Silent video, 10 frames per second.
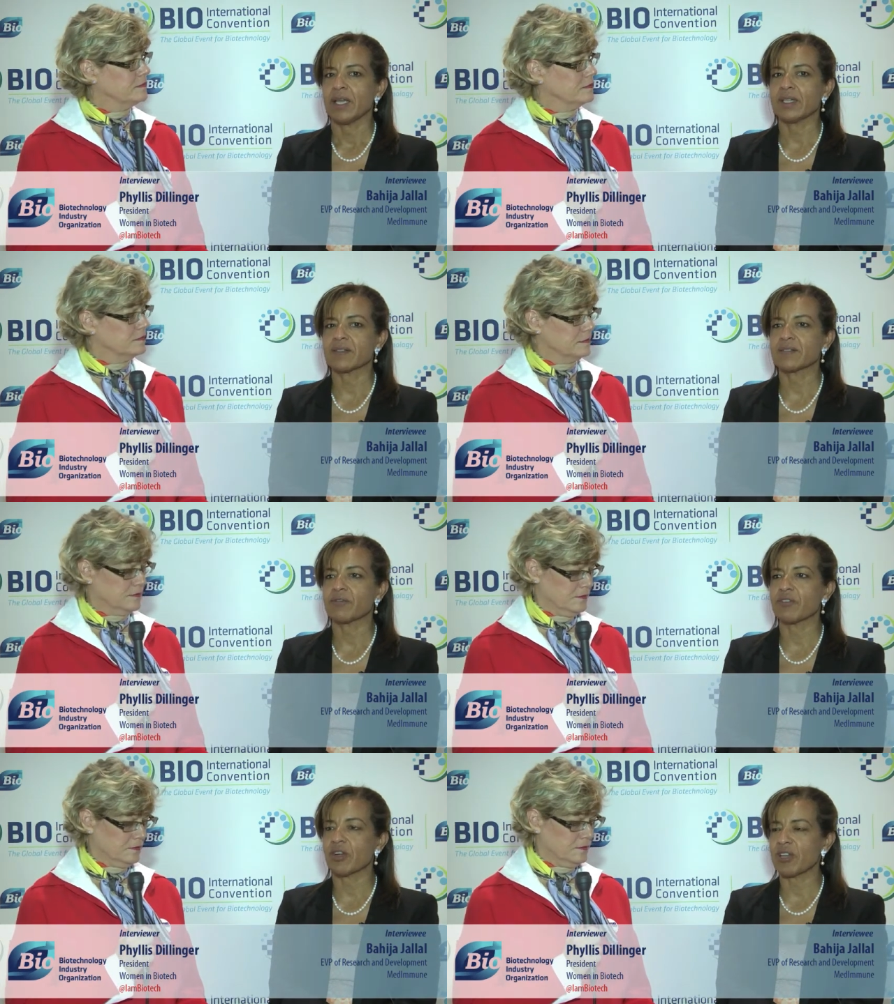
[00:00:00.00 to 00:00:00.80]

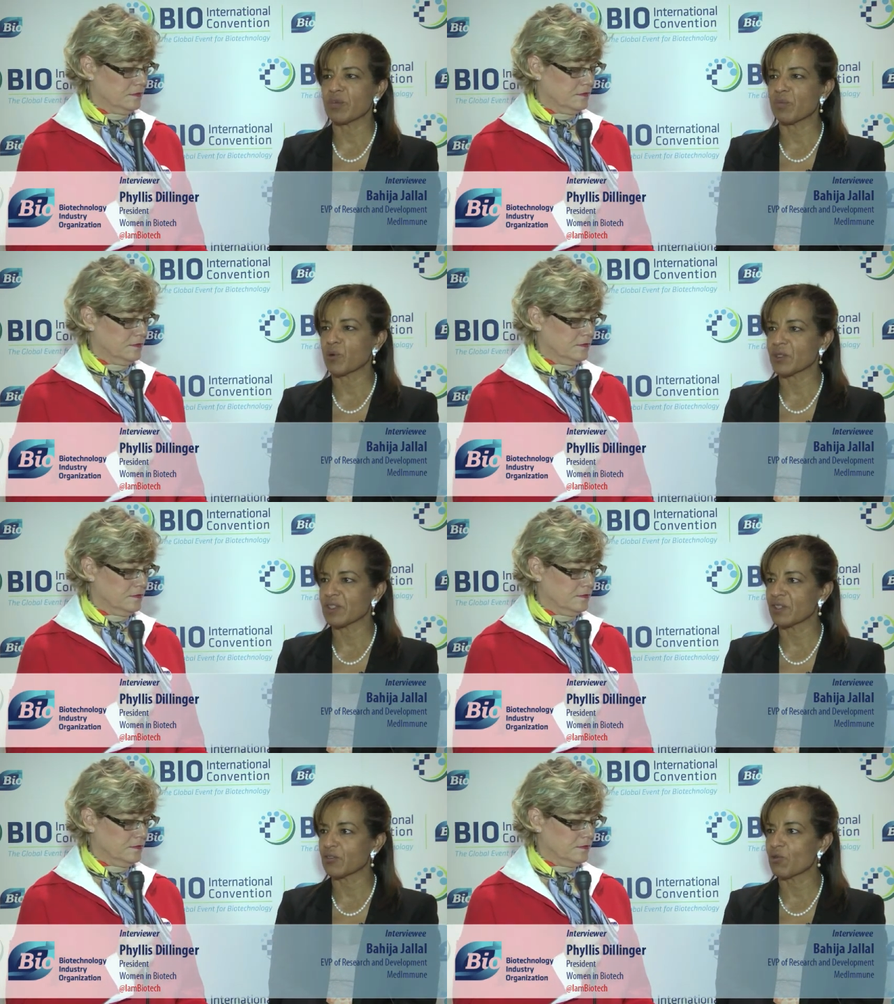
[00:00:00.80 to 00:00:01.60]
Speaker 1: it's very
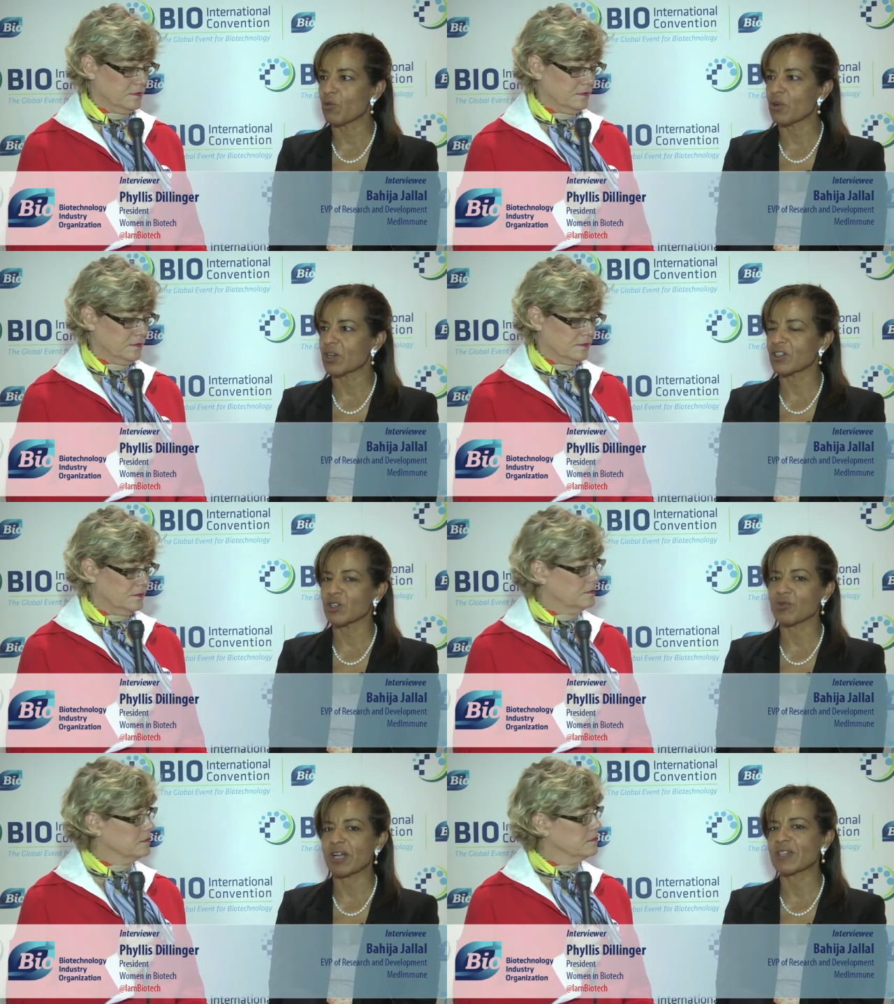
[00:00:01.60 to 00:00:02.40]
important for
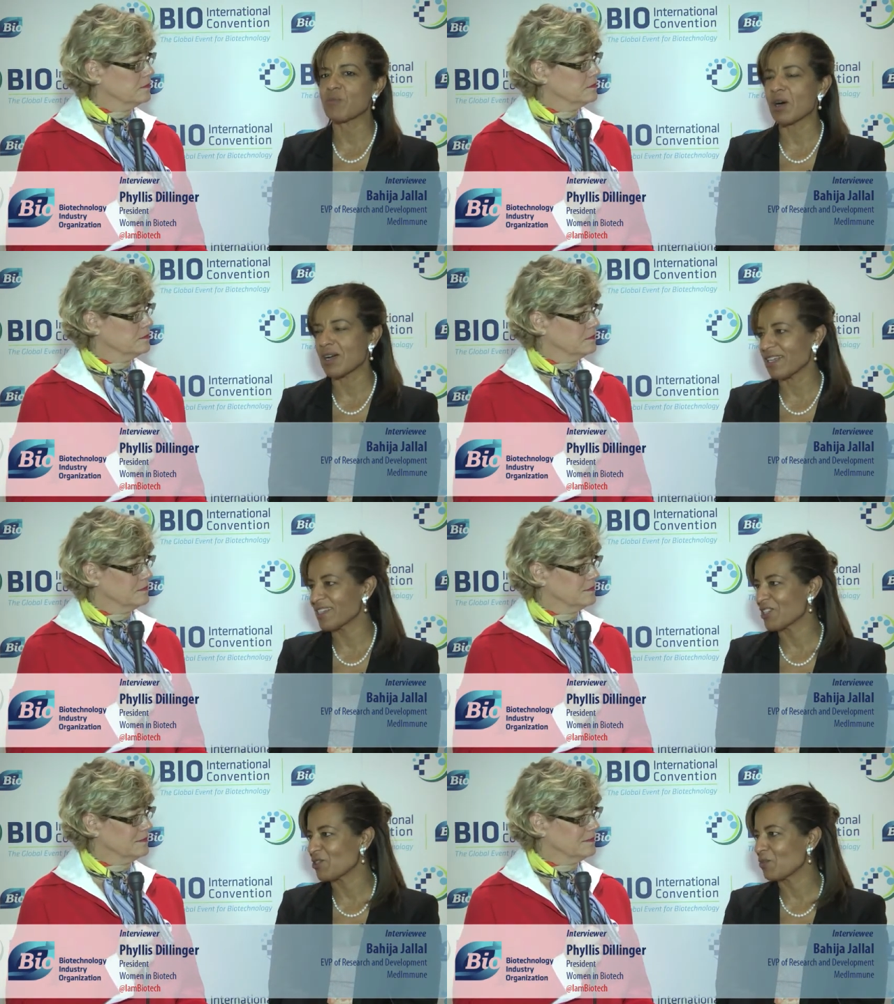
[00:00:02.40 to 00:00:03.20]
the great
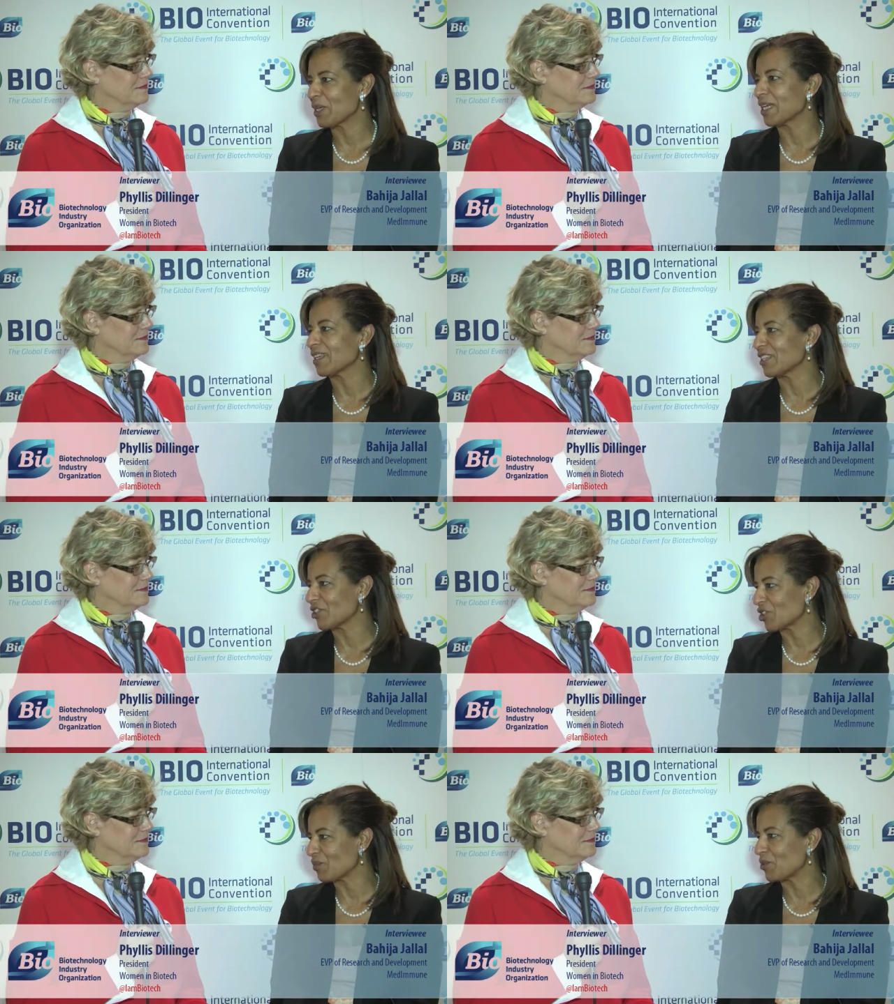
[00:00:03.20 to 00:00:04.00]
minds to be in
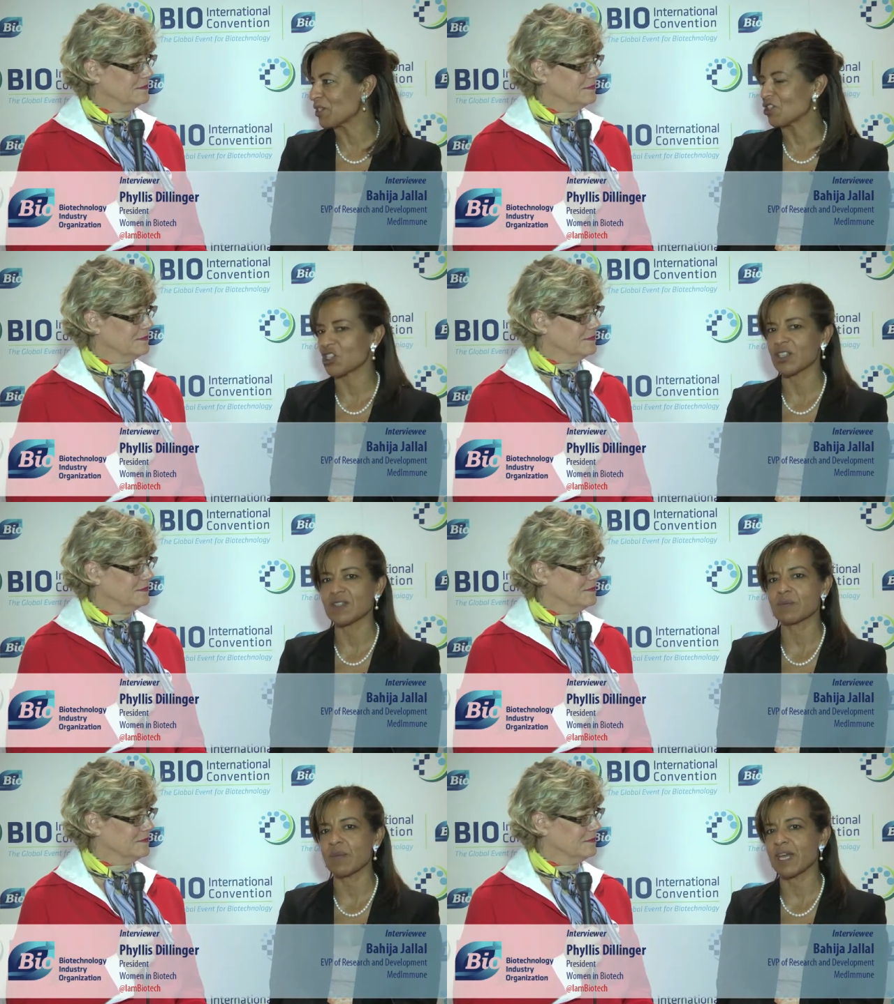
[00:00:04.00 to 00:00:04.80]
leadership
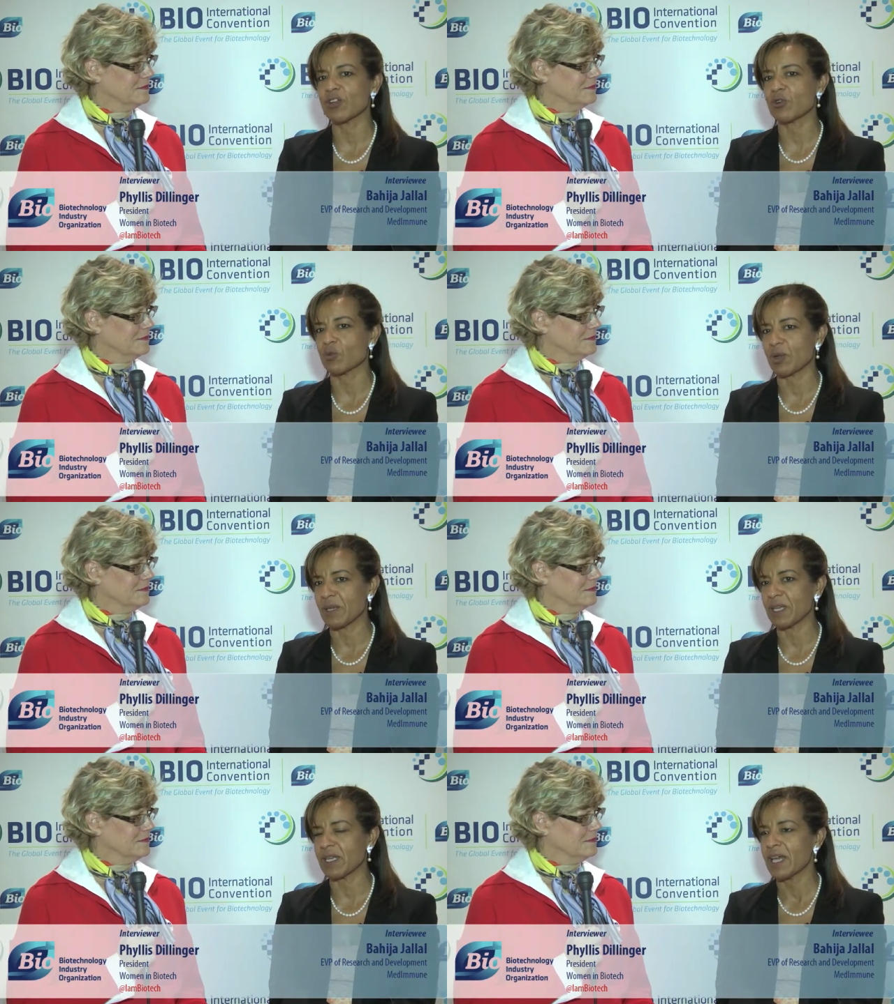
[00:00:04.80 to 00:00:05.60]
positions, men or
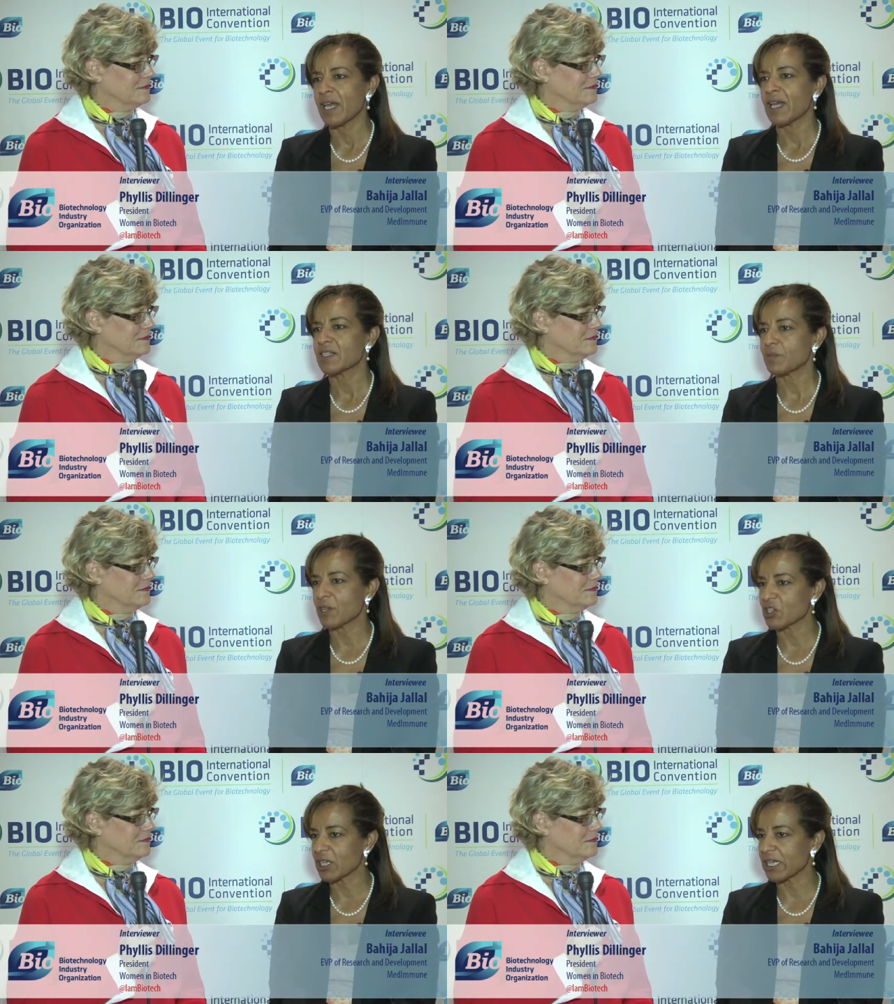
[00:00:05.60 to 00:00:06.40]
women,
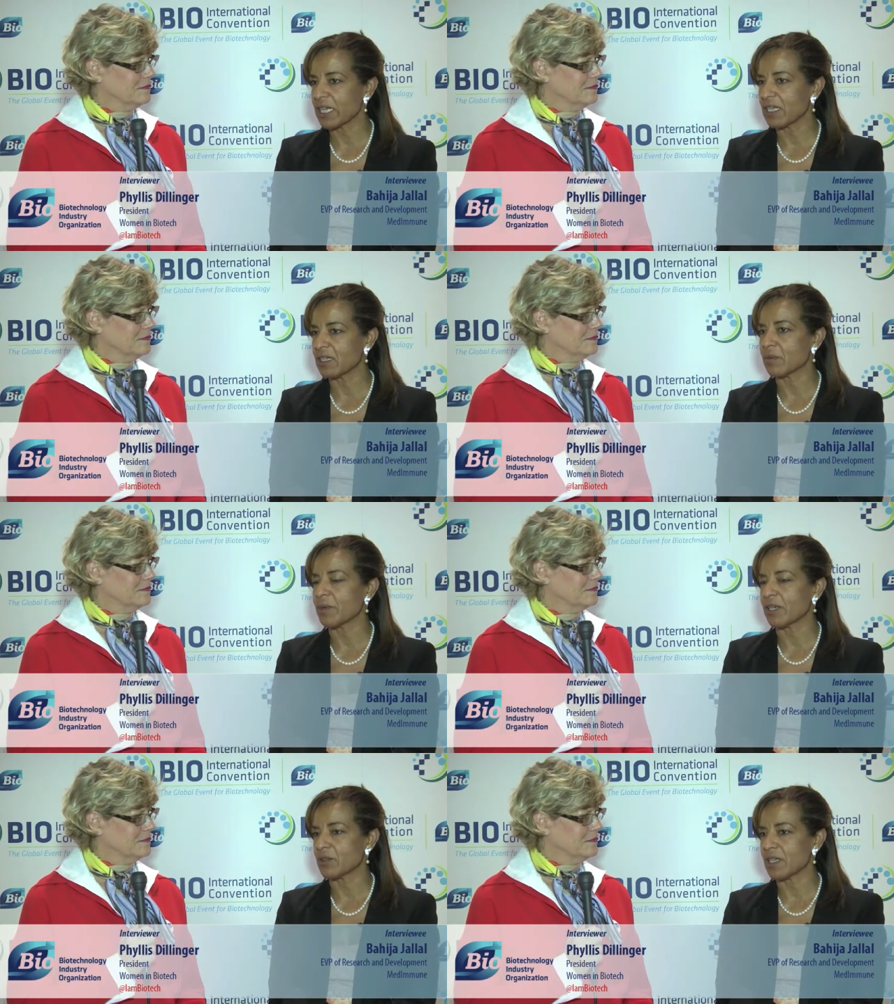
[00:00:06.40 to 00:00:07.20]
especially in
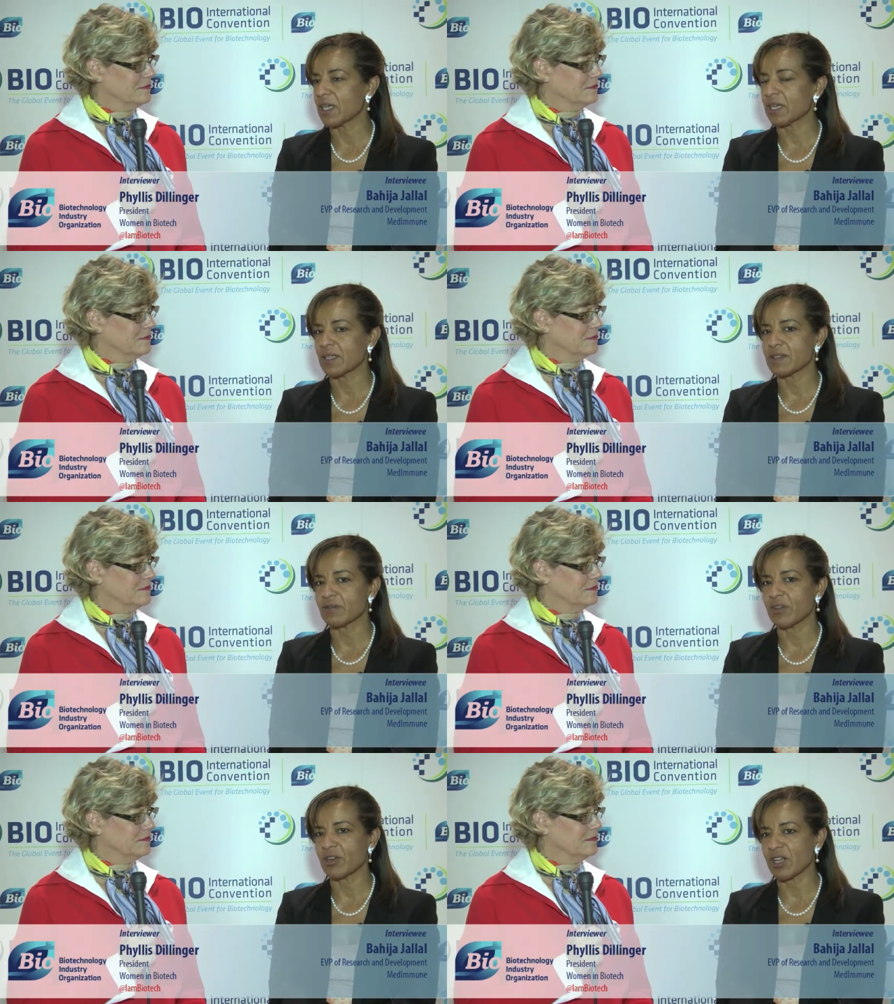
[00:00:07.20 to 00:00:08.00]
the biotech.
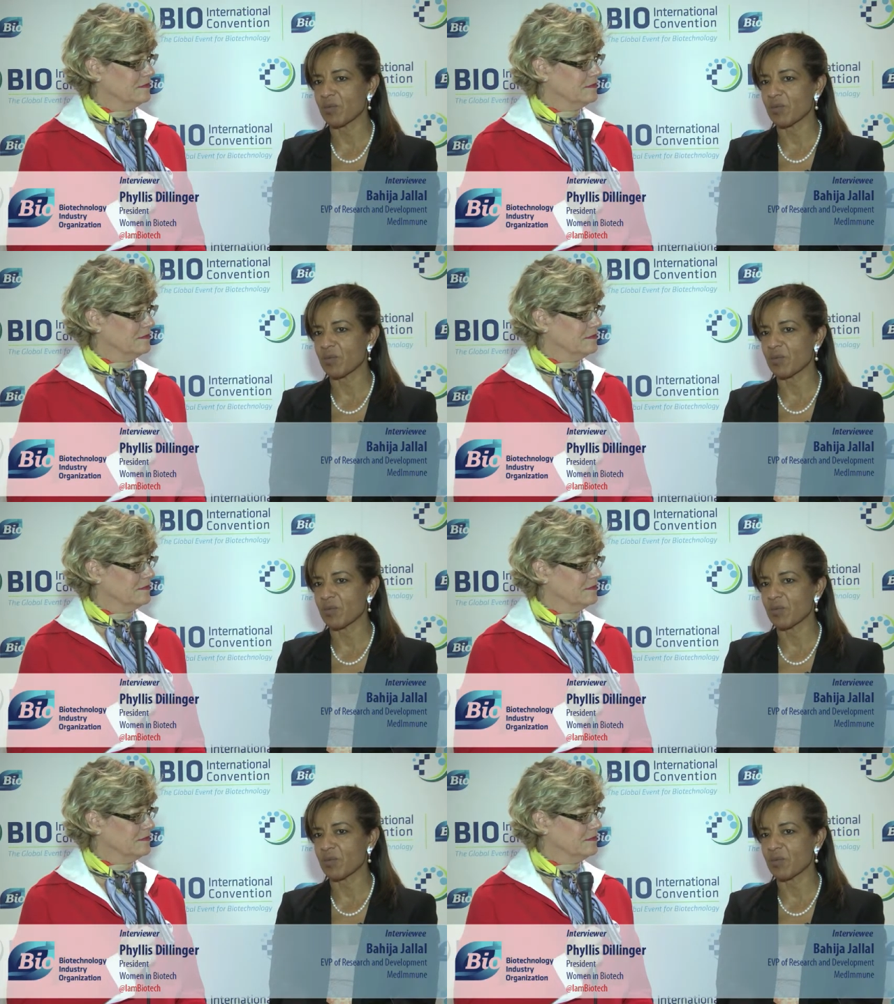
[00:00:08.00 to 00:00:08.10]
It's very